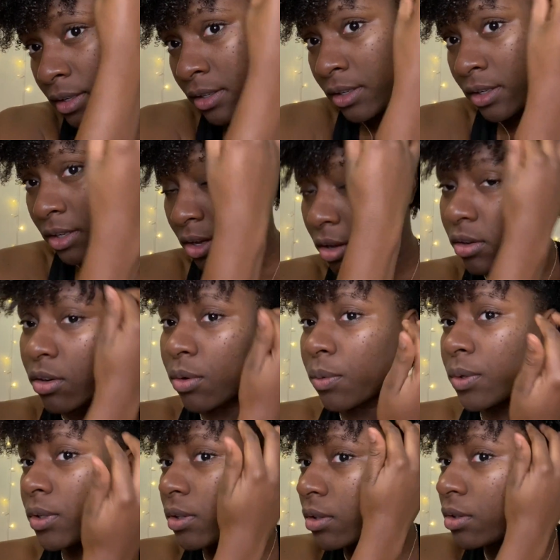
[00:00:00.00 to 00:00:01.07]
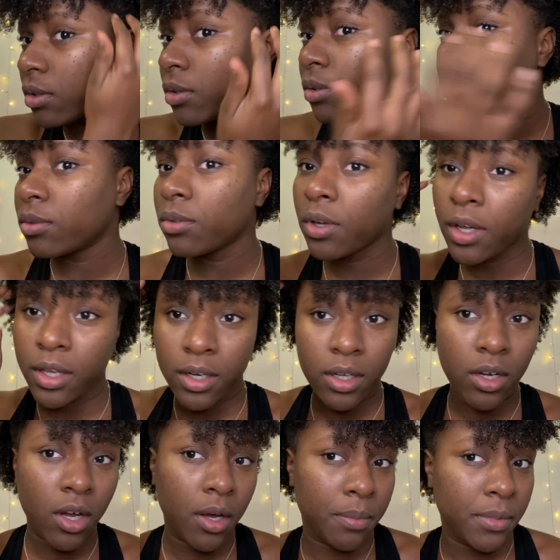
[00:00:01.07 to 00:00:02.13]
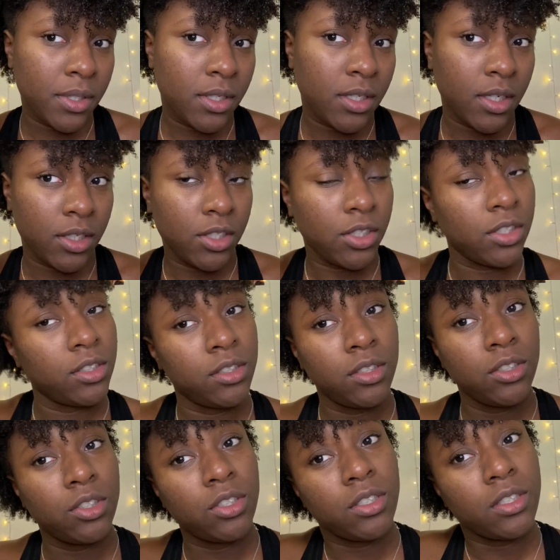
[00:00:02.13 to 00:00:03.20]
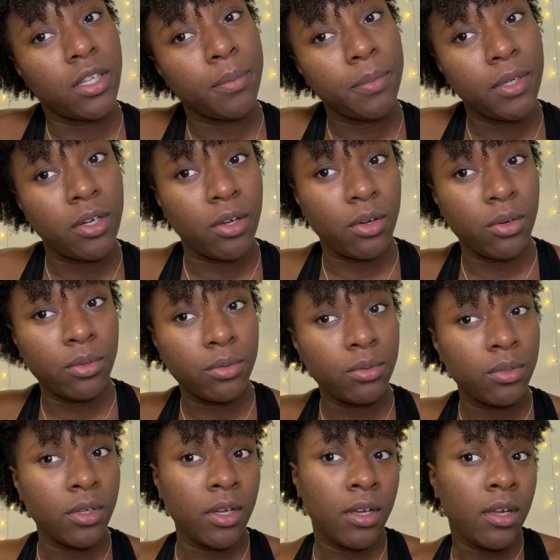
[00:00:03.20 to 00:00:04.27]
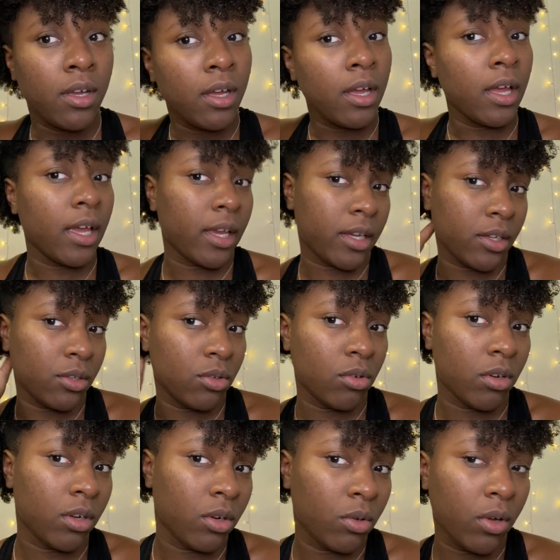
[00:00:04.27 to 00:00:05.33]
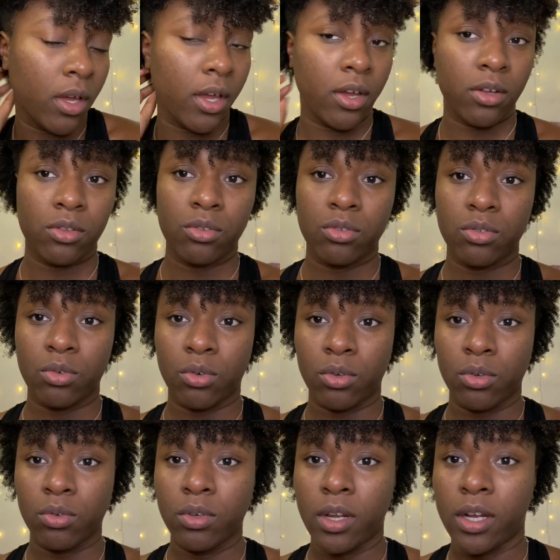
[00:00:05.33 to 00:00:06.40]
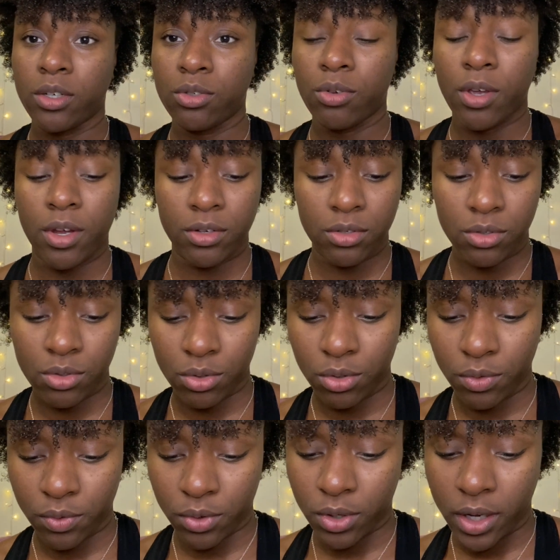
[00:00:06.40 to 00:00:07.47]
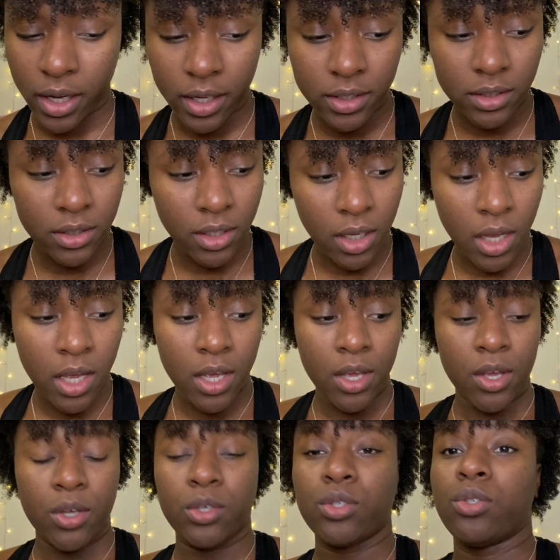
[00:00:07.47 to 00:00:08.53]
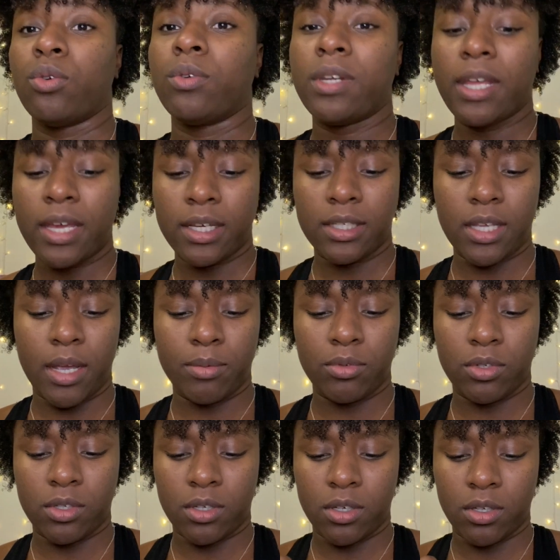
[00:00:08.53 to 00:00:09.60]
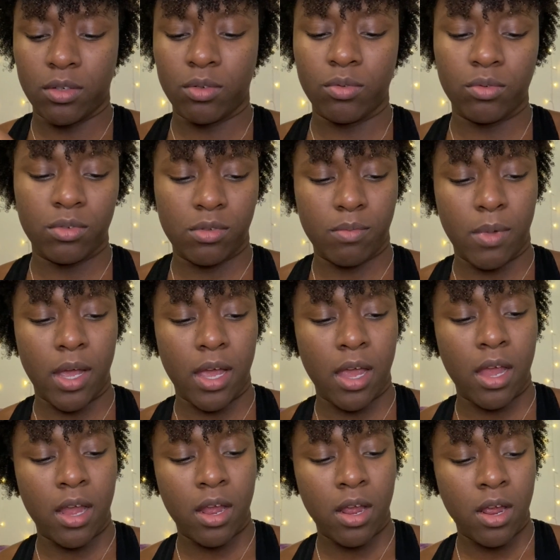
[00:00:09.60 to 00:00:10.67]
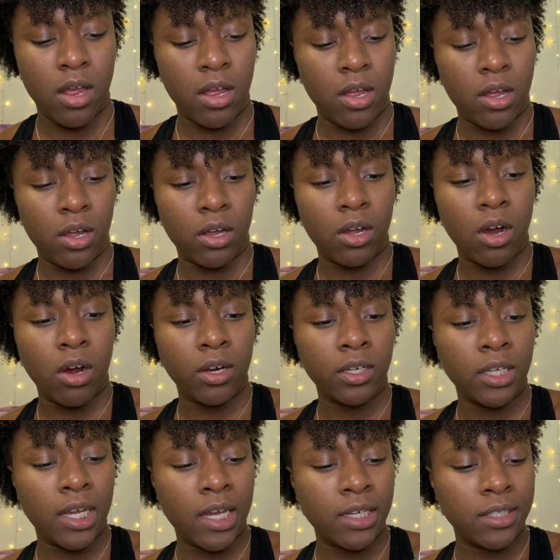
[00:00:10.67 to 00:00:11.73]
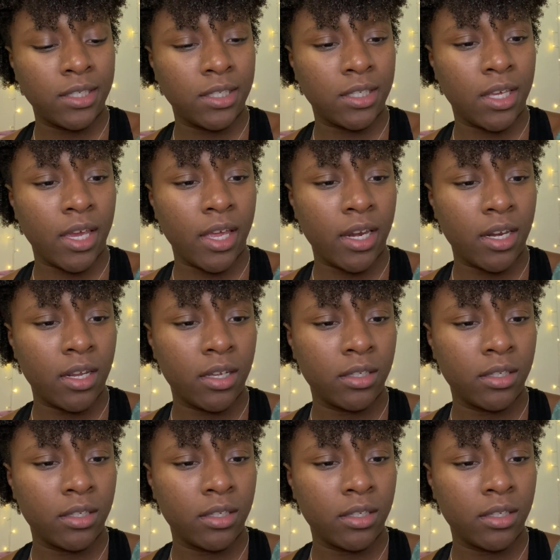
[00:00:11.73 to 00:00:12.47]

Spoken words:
y'all know what to do in the comment section. Just let me know. I can do a little hair tutorial, natural hair tutorial for you guys. So next, I'm just gonna use my Garnier Skin